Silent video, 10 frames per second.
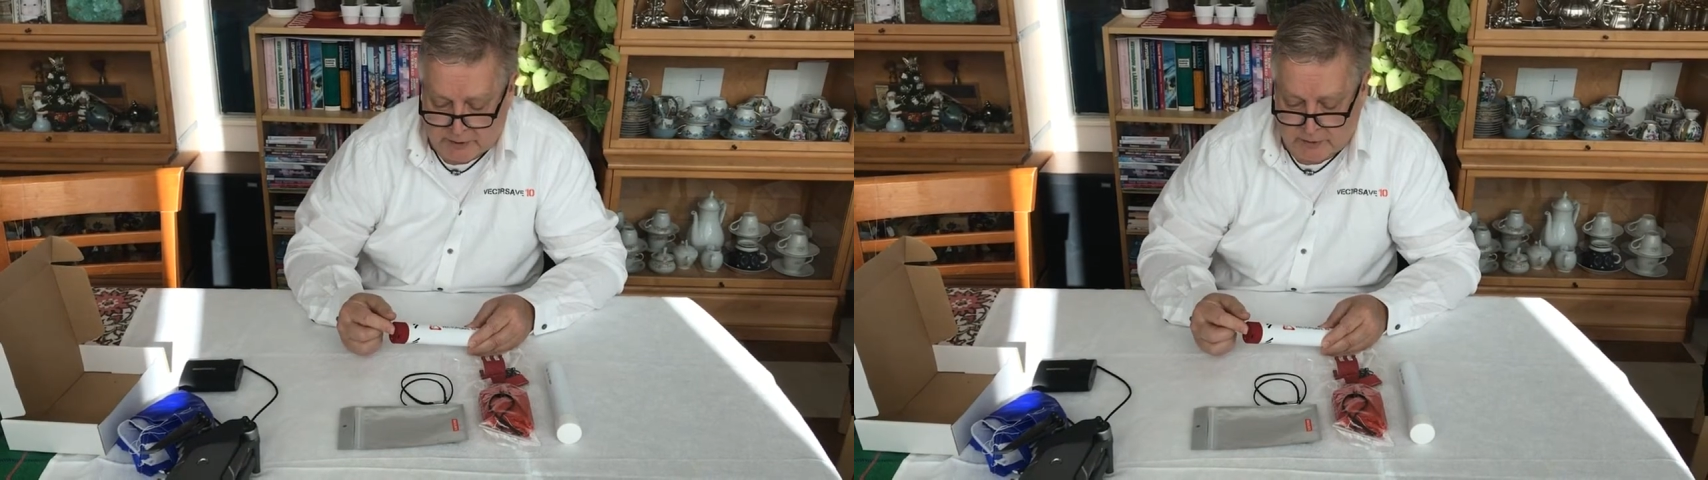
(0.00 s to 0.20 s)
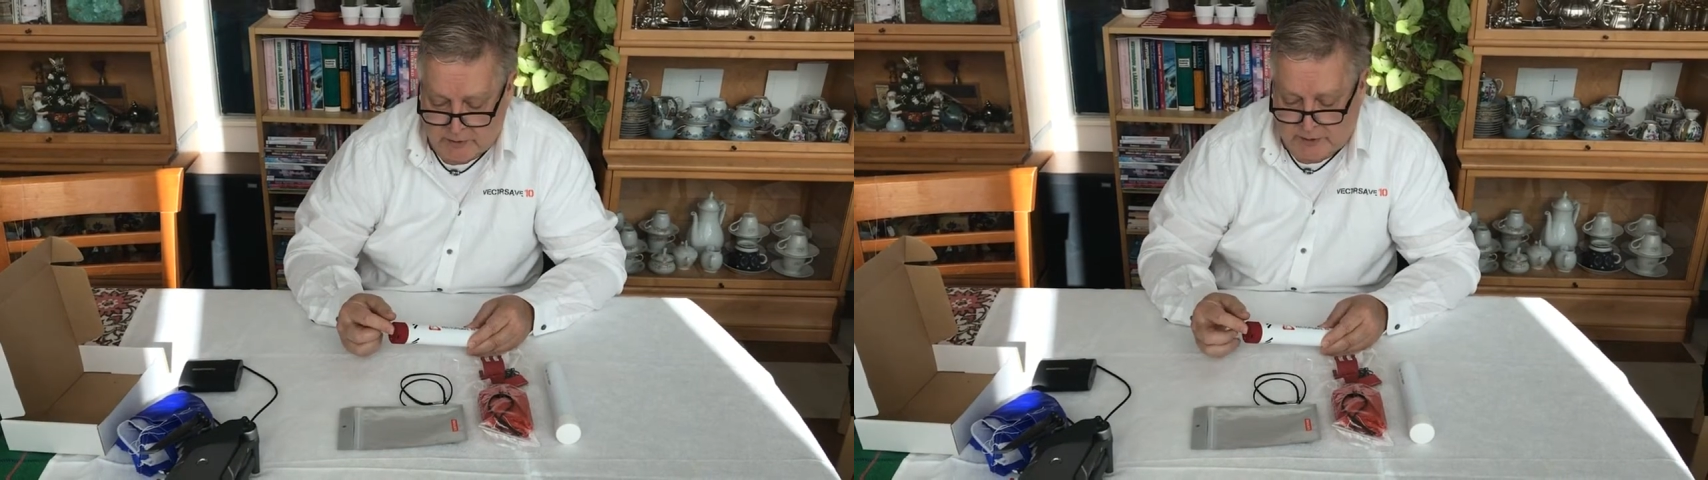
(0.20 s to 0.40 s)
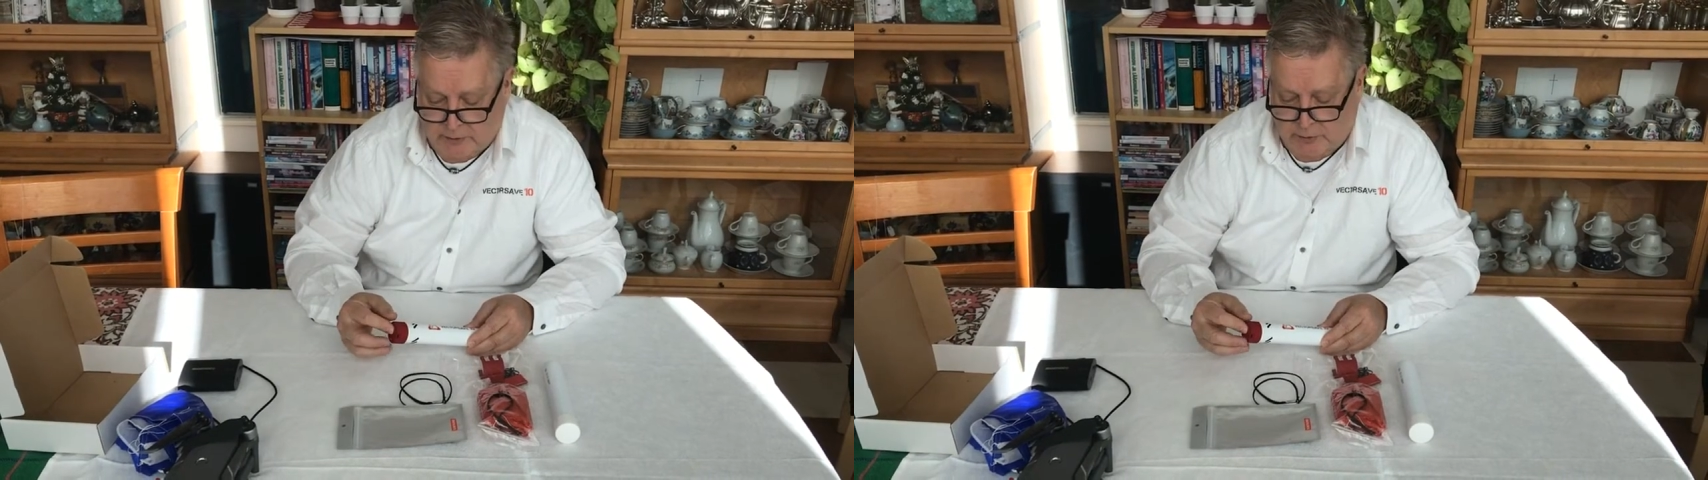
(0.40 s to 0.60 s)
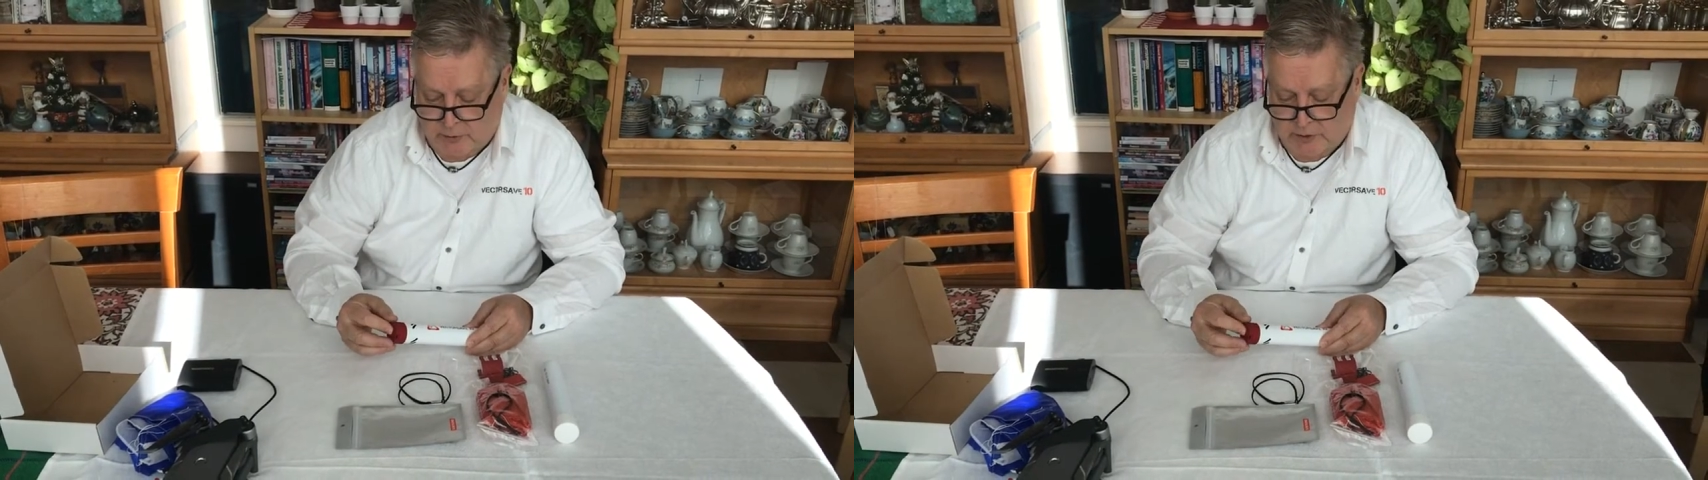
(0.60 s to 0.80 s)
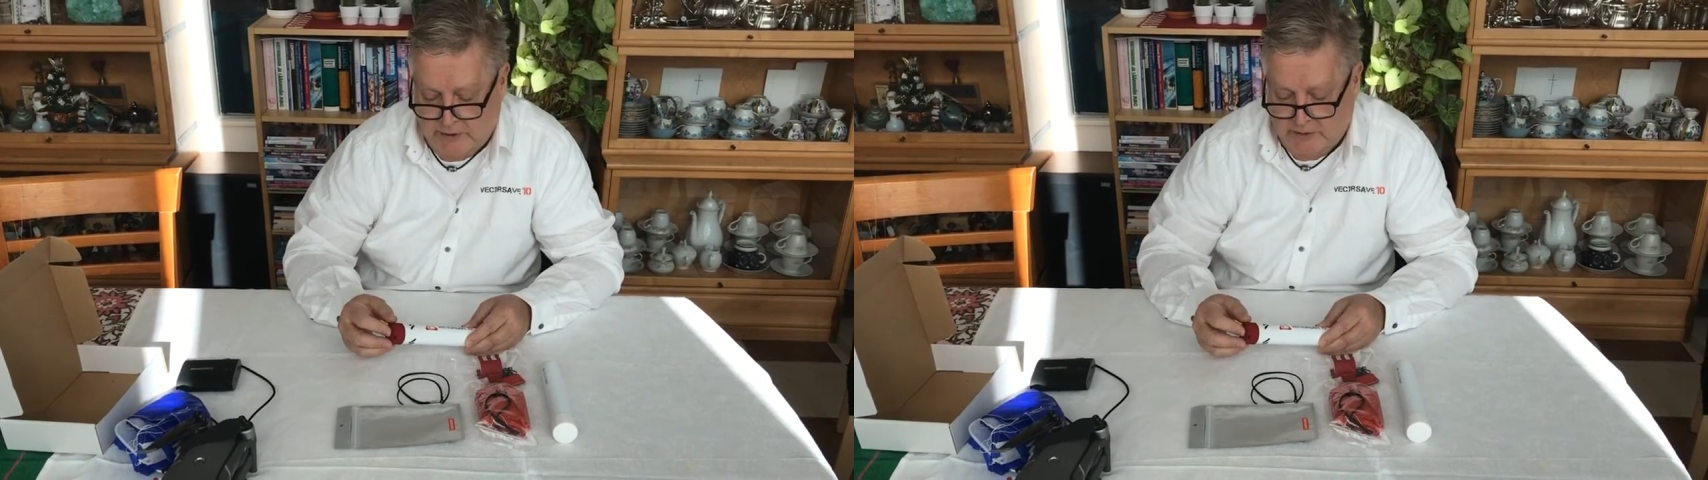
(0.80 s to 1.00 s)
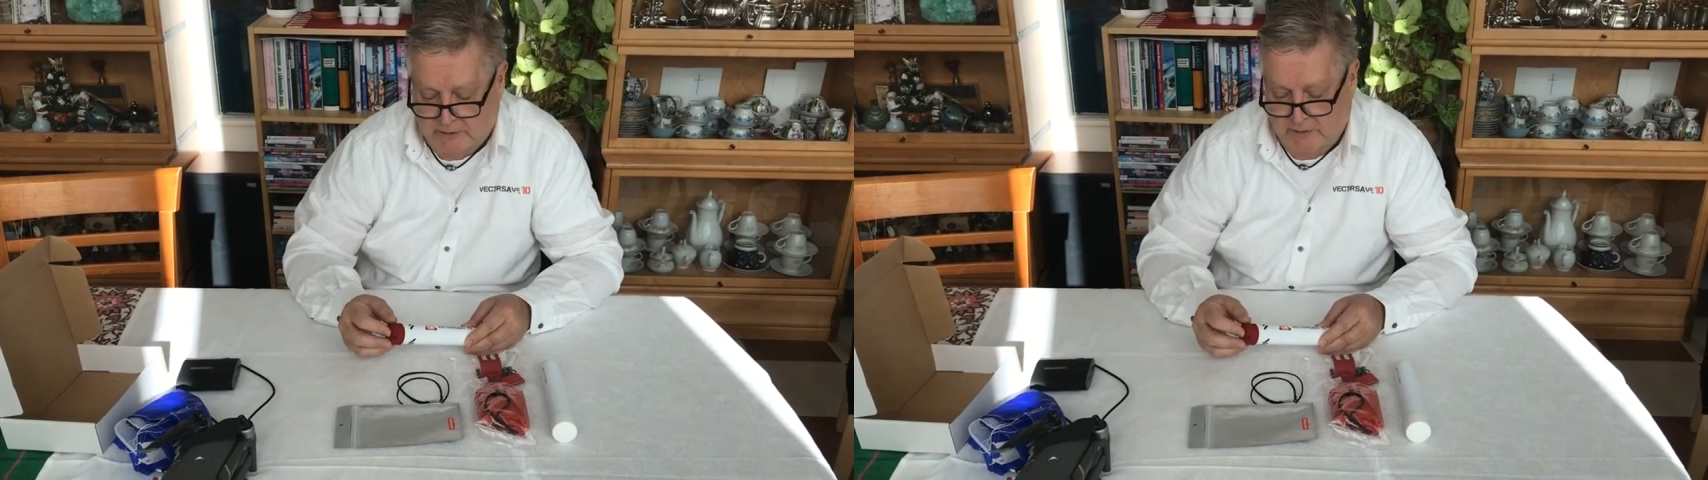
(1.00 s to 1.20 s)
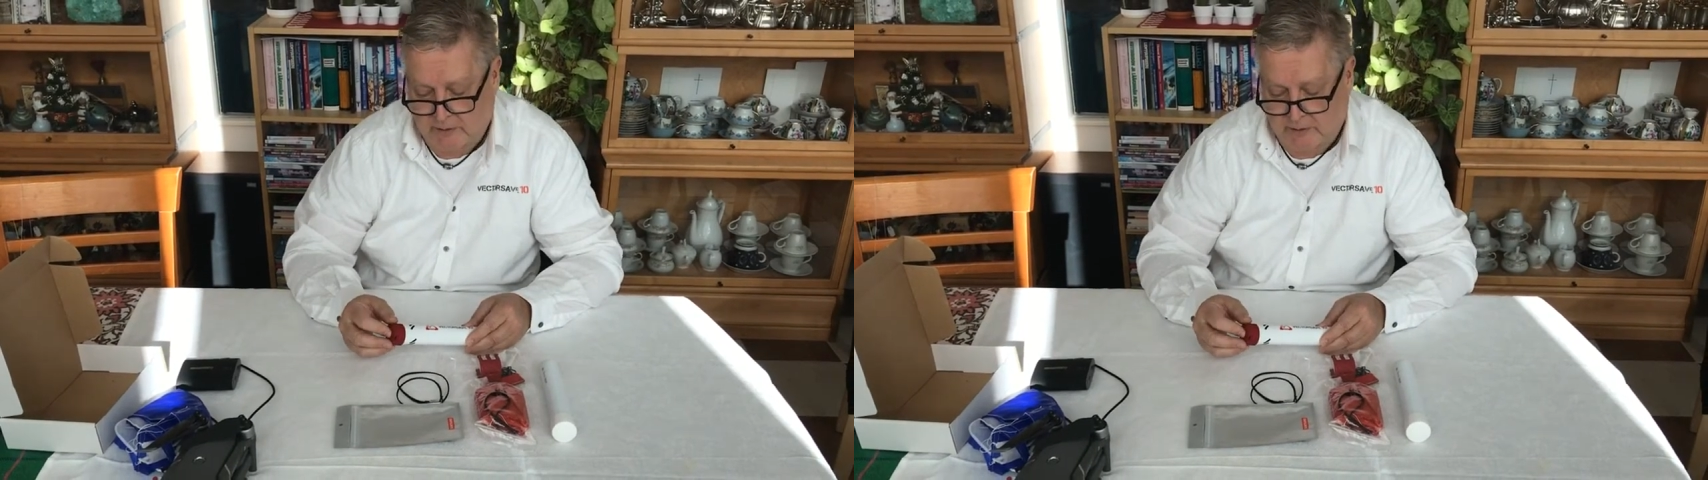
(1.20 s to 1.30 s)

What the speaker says: so you need to tilt